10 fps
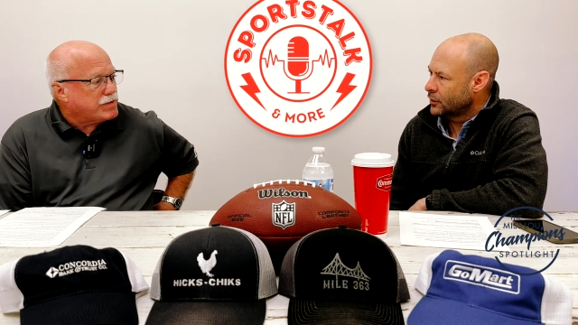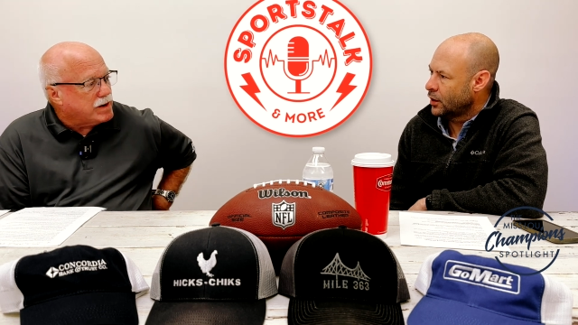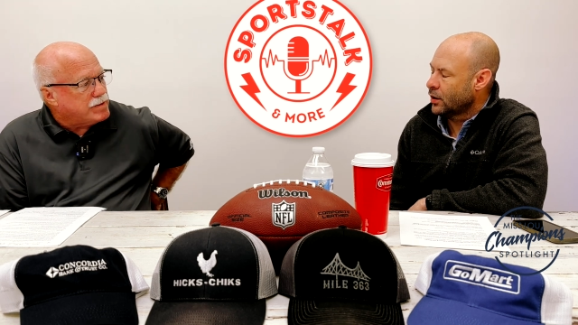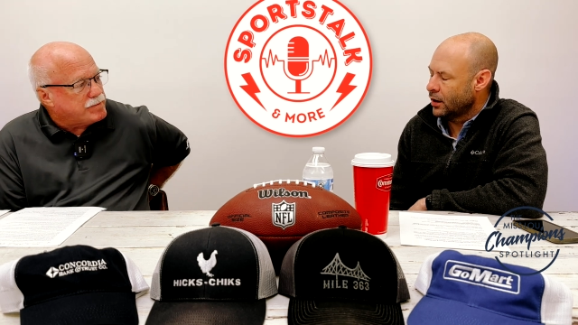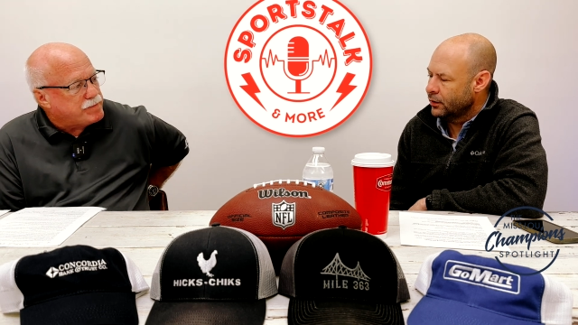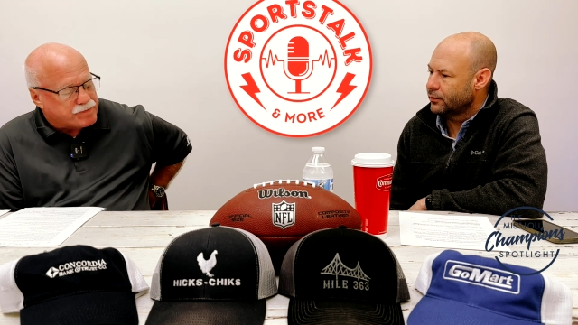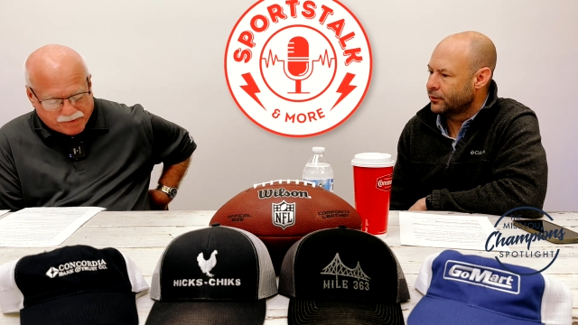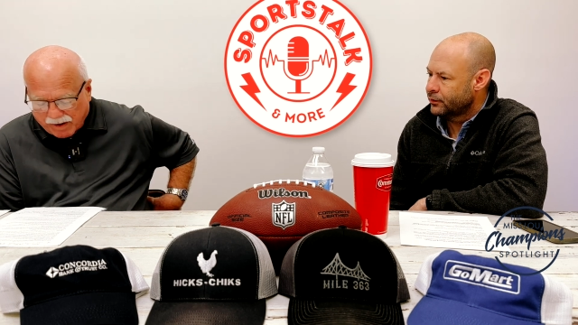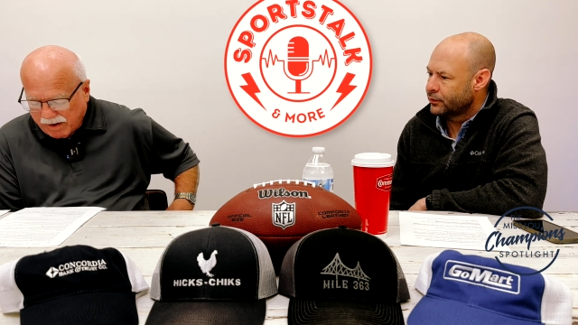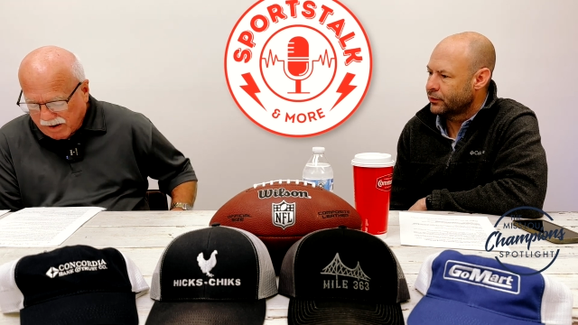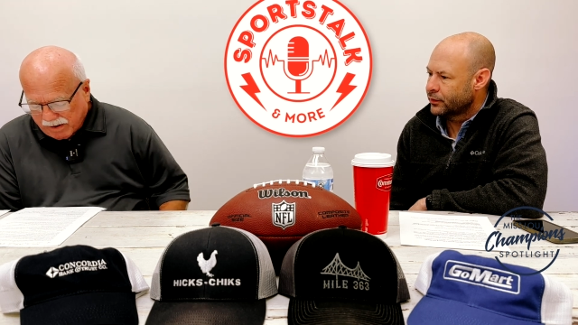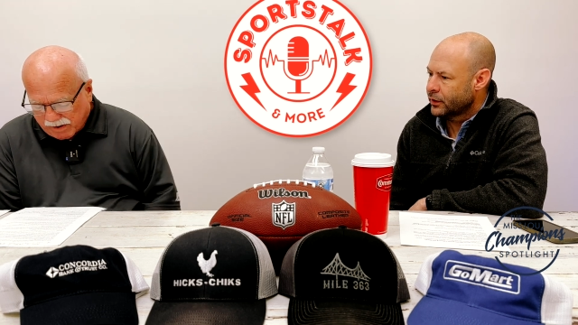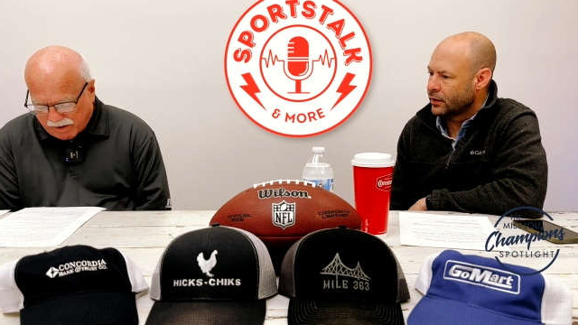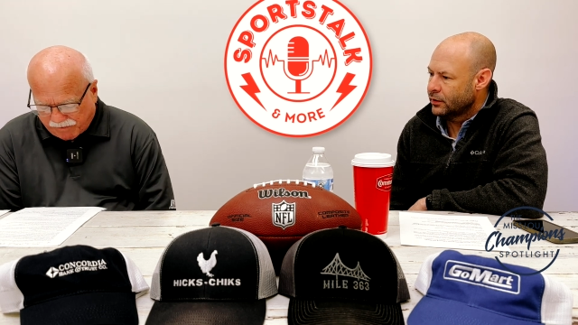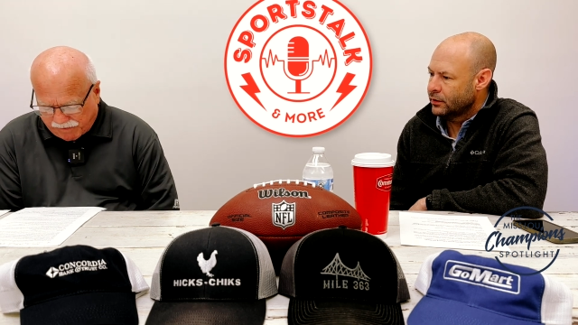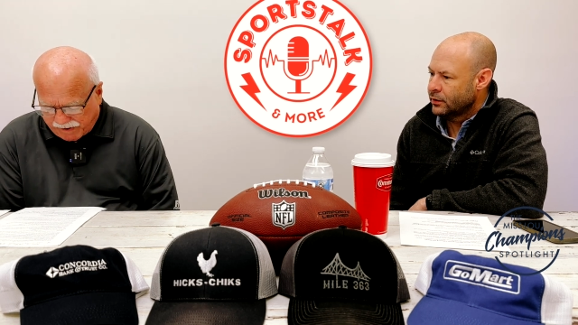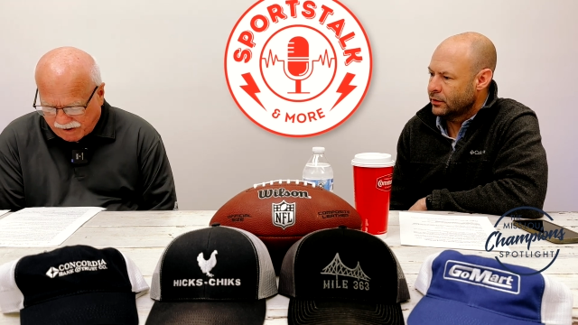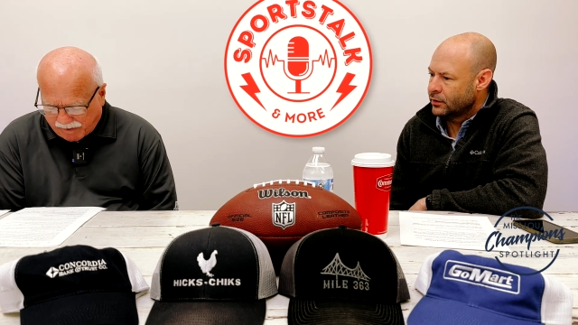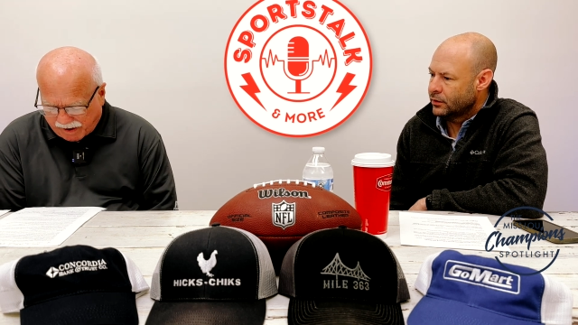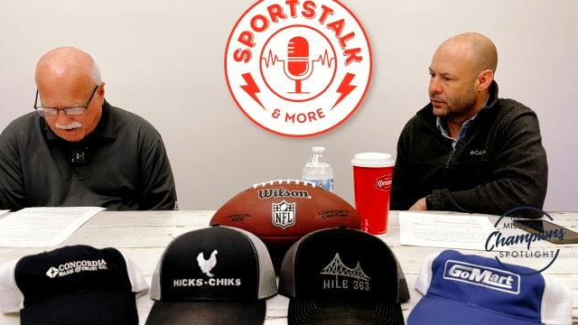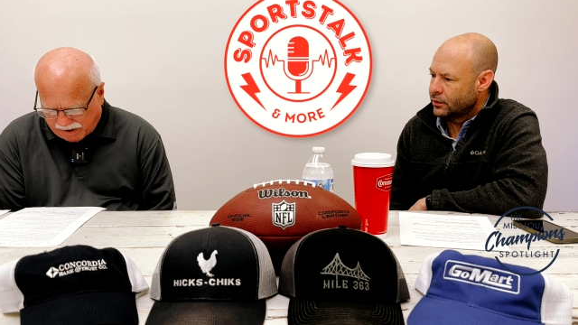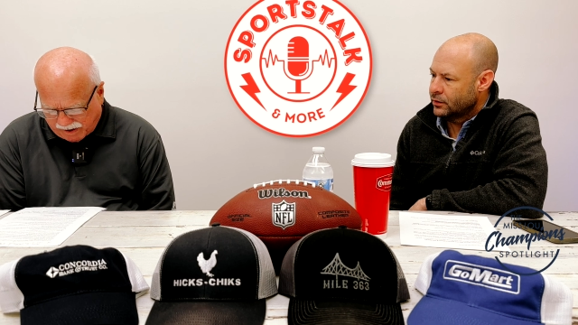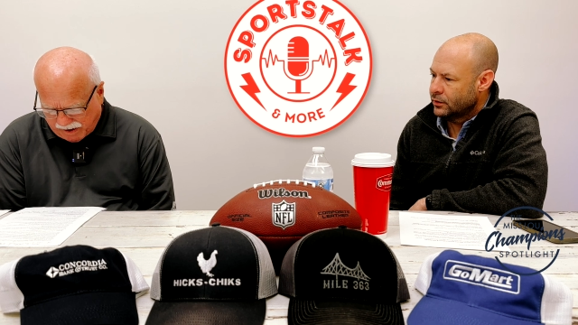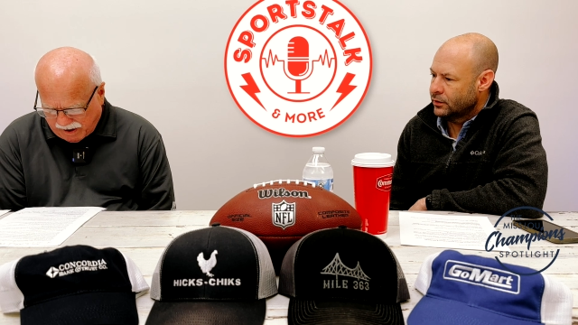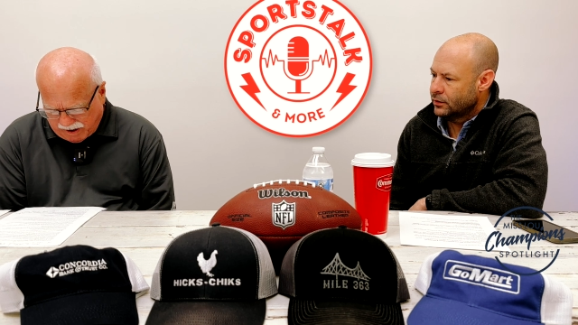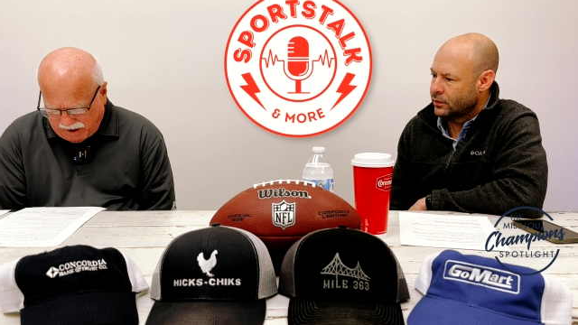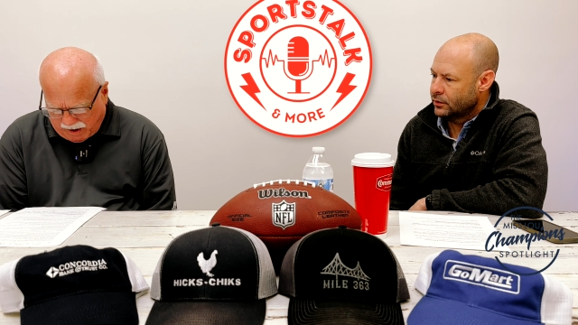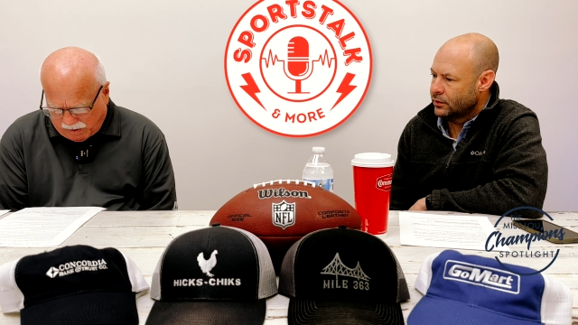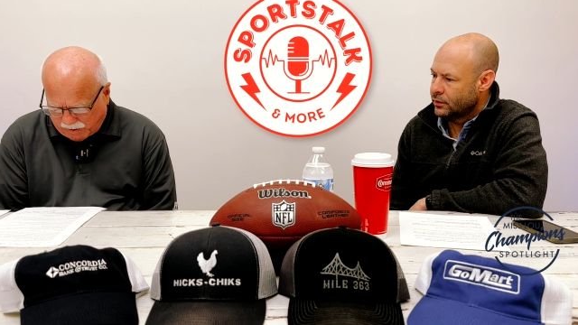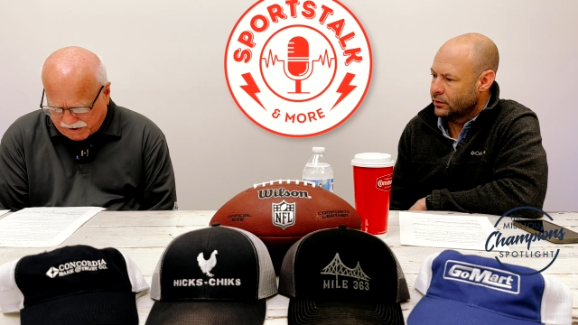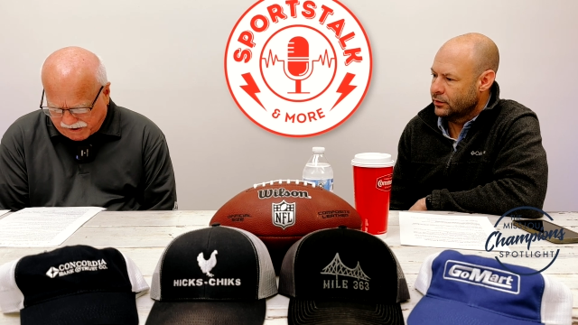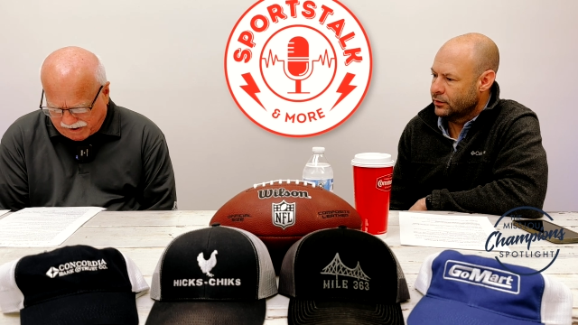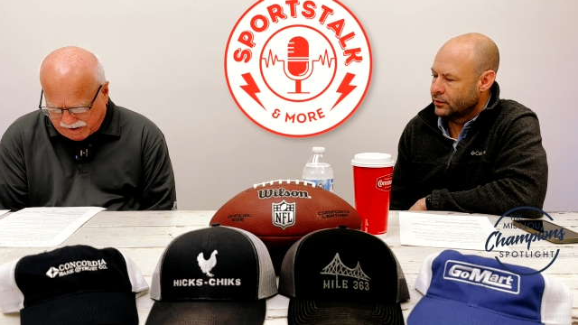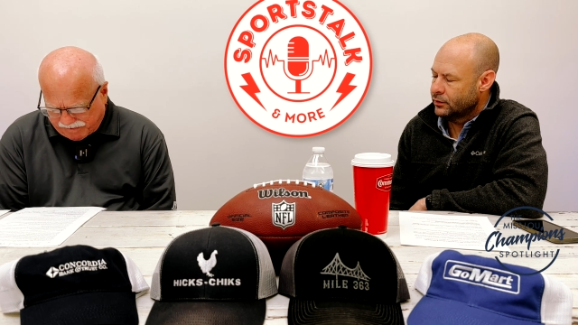Speaker 1: So. Okay good for him. And uh, of course, uh,